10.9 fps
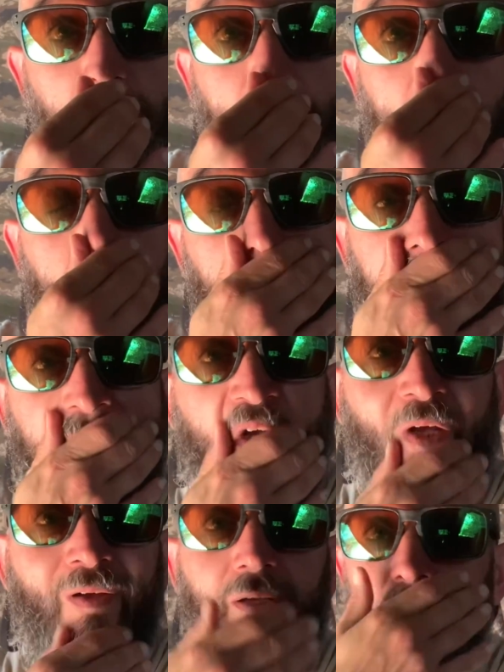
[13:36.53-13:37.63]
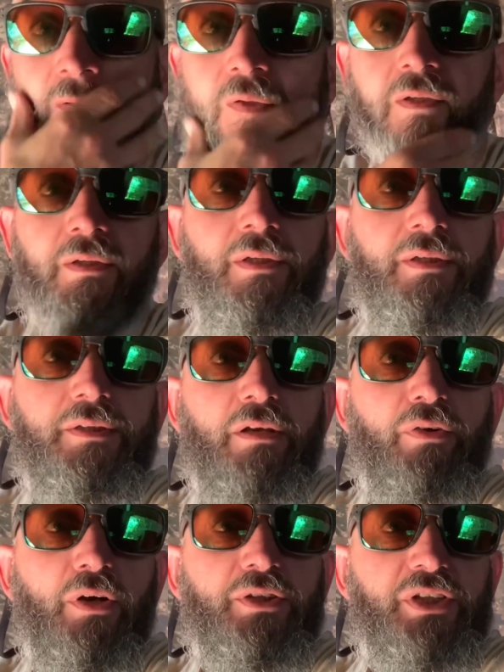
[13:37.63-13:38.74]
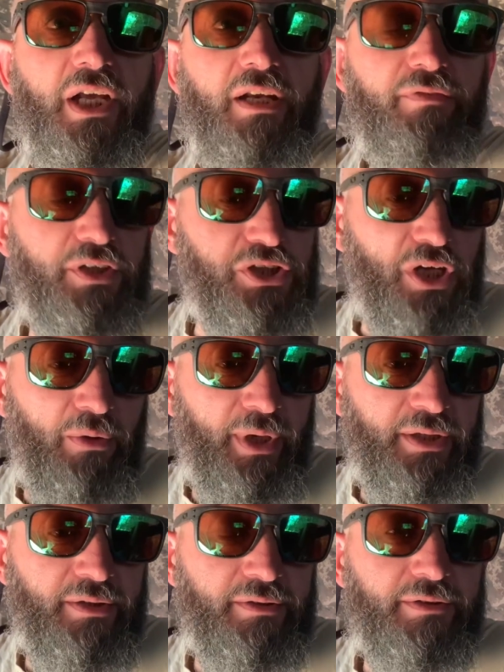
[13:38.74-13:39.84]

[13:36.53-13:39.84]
a bit, see if I can see anything showing.